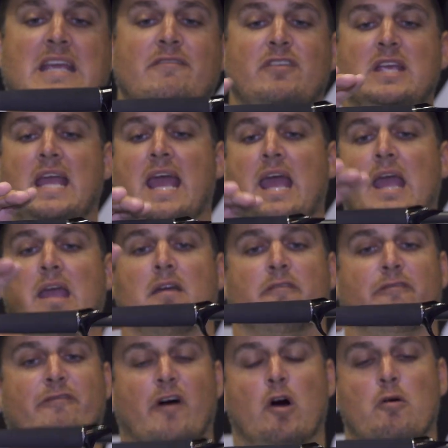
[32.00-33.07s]
EVA
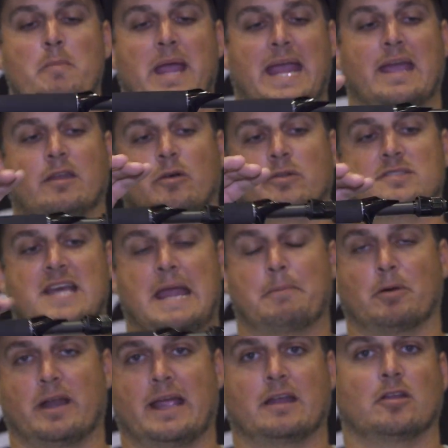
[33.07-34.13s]
foam handle,
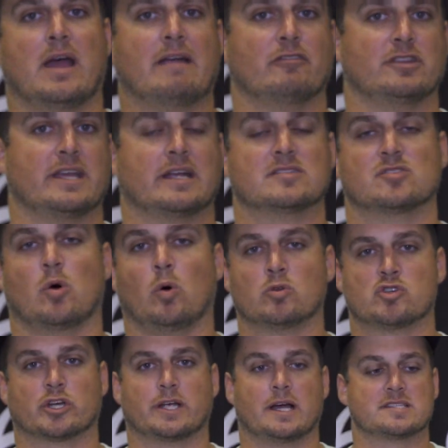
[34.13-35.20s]
taper handle, everything is
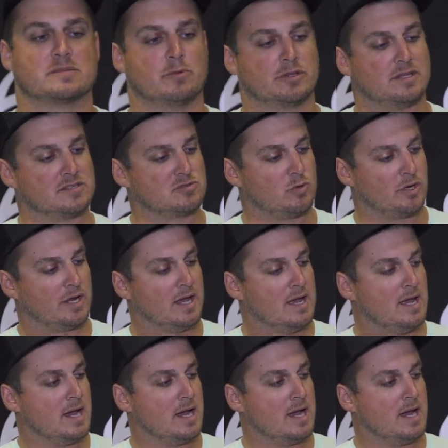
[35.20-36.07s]
ultra custom with this one.